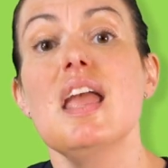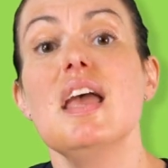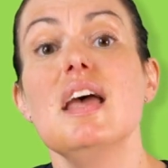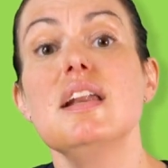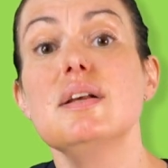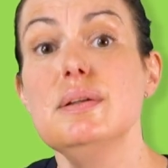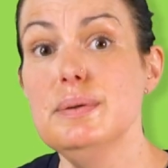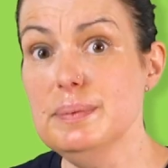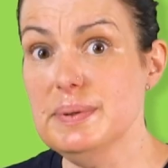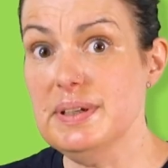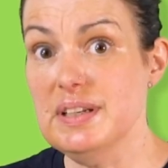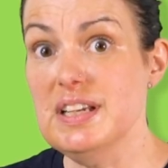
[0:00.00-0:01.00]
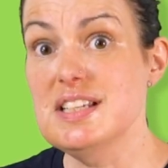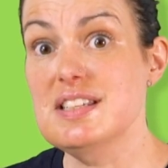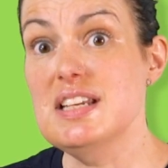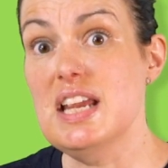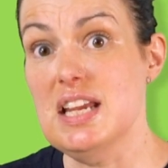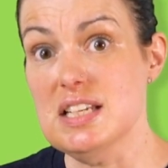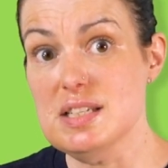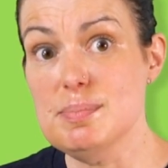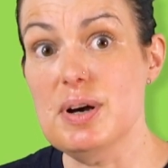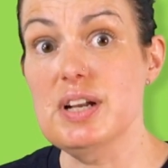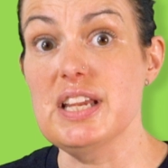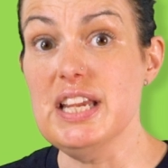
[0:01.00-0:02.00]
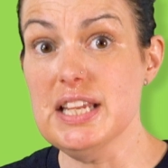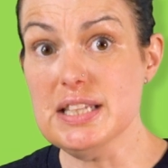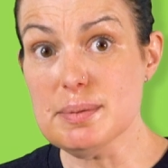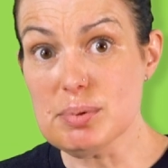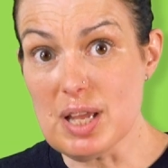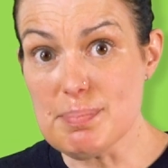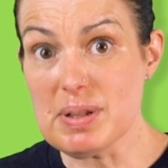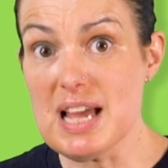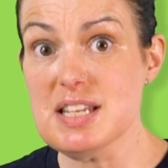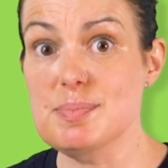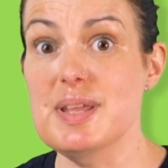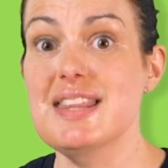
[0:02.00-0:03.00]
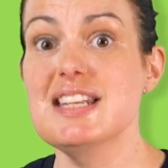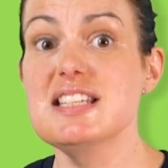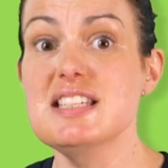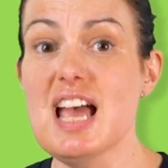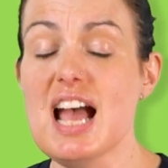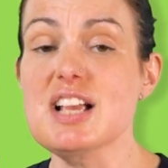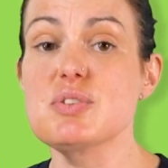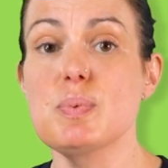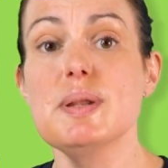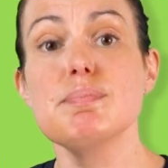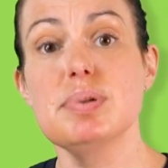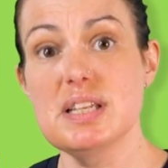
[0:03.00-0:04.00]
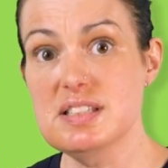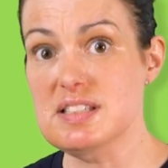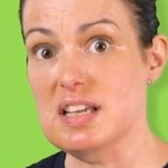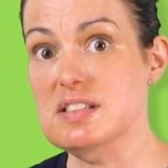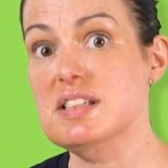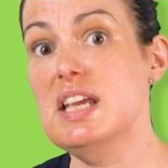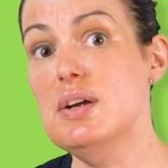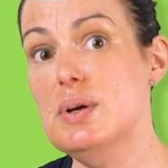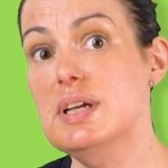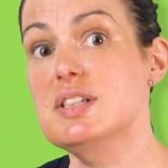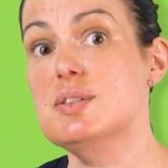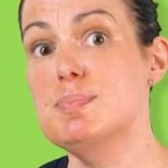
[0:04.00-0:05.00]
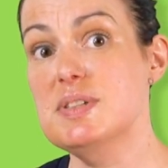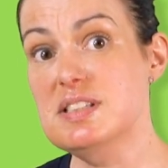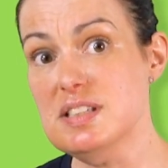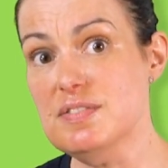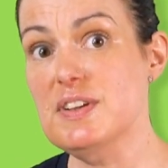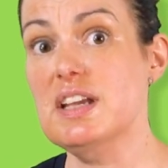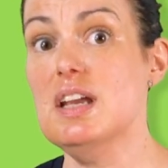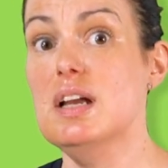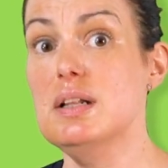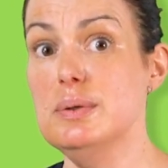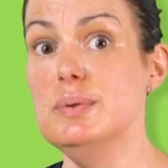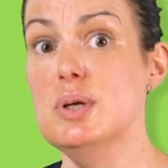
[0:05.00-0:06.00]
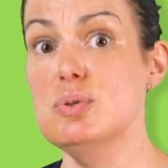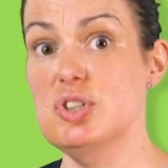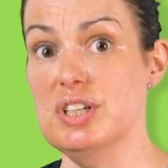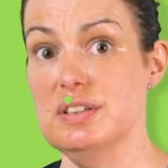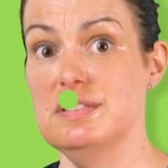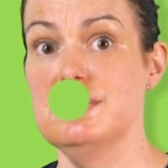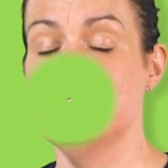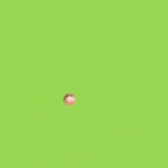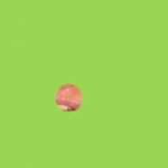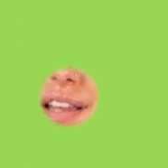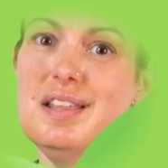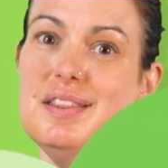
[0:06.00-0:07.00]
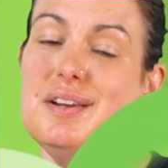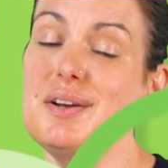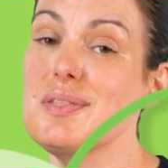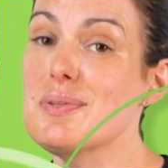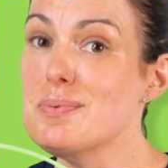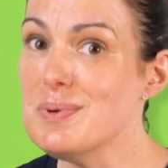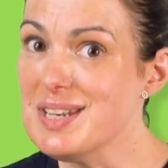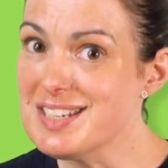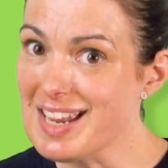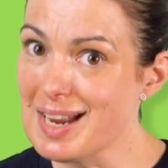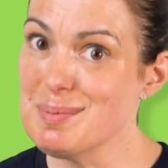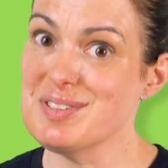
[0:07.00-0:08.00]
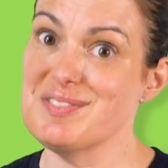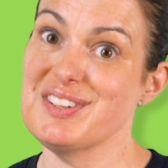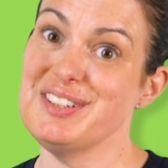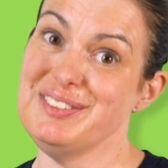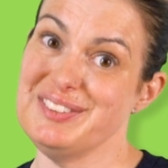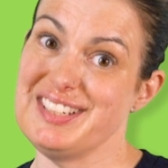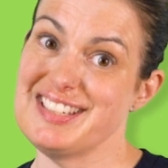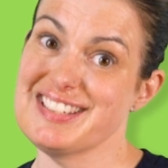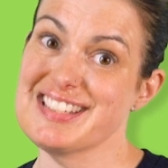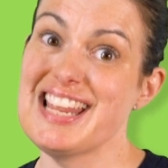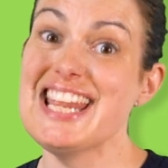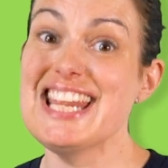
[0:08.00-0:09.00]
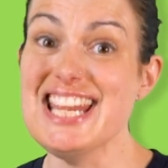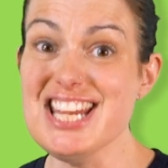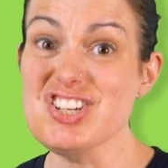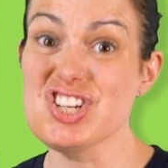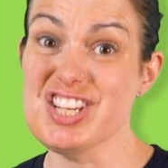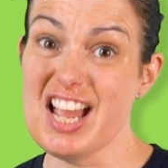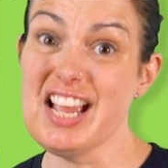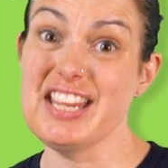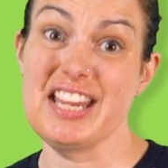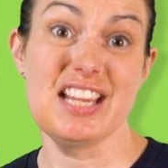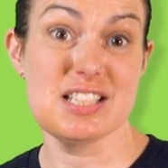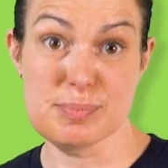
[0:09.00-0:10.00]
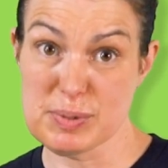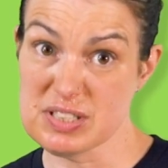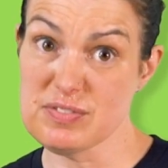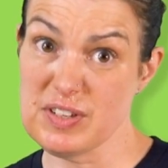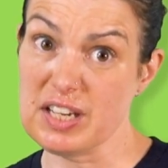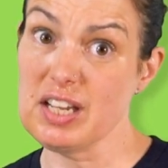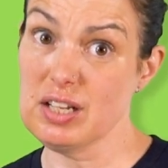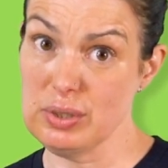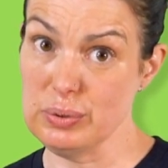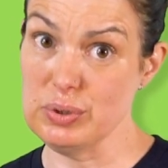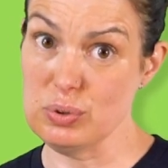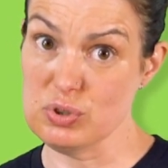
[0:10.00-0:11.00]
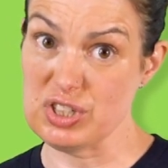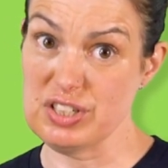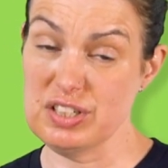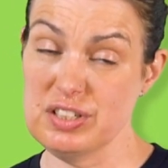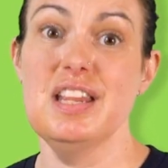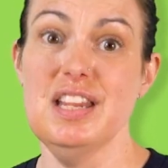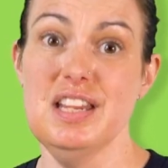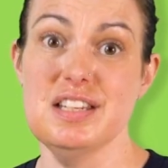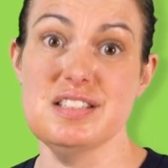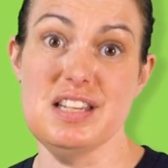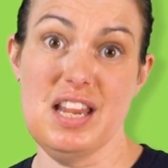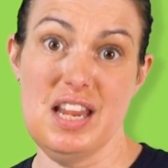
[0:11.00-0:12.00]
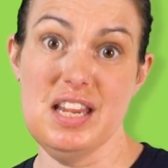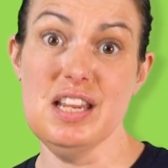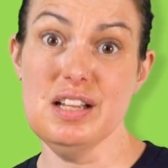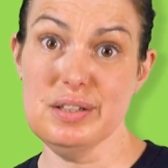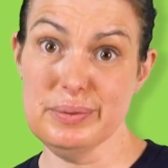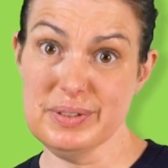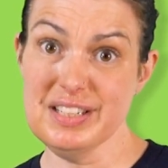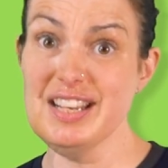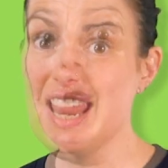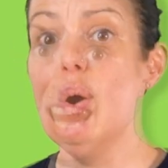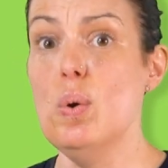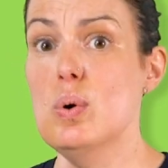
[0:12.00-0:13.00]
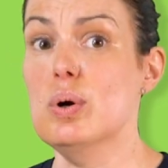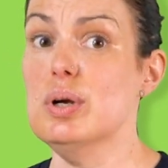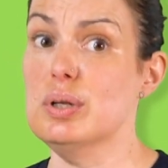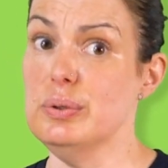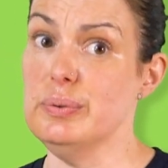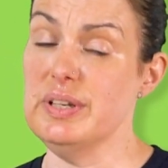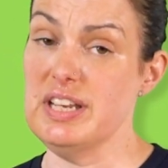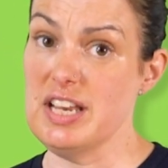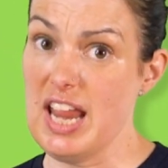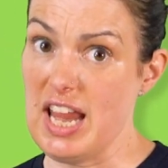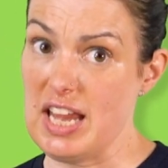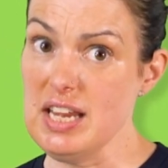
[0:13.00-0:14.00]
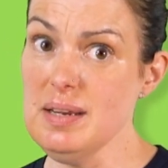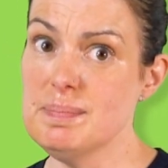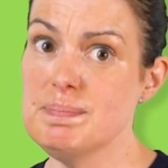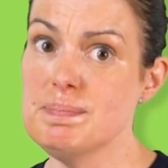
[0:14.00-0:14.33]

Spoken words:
An agglutinin is an antibody in the blood plasma that attacks red blood cells carrying a specific agglutinogen. There are 3 types of agglutinins, each attacking a specific agglutinogen: anti-A agglutinin or agglutinin A,